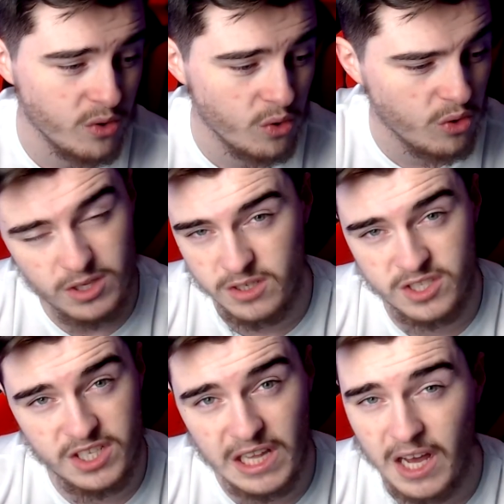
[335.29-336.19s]
or you
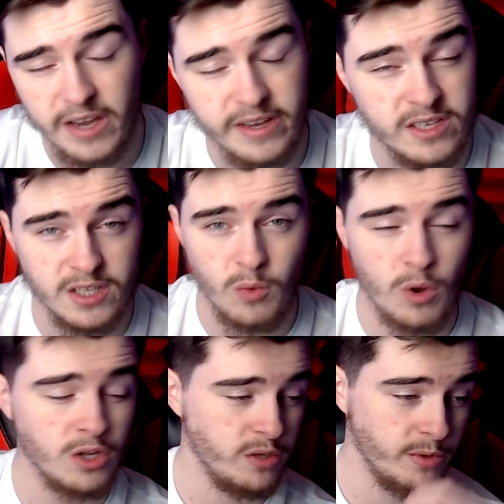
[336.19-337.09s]
still are, you still
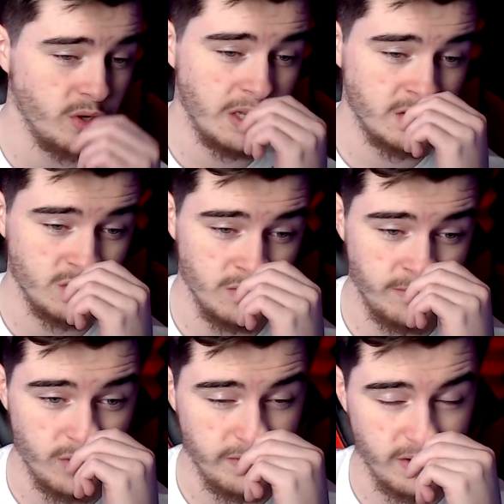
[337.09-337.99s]
watch him and all that stuff,
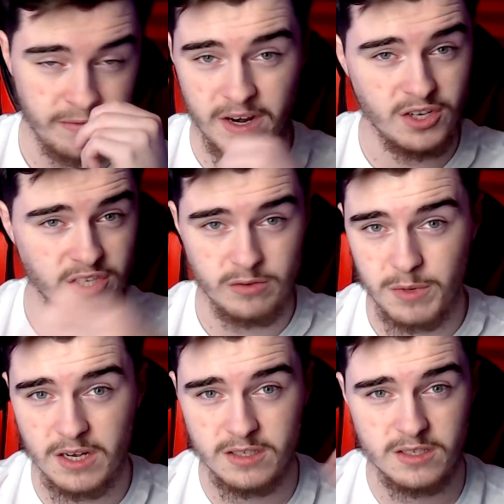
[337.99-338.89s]
or if you're a fan of James
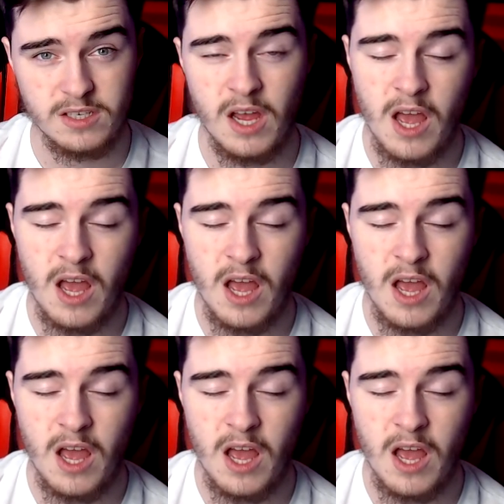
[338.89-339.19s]
Masters,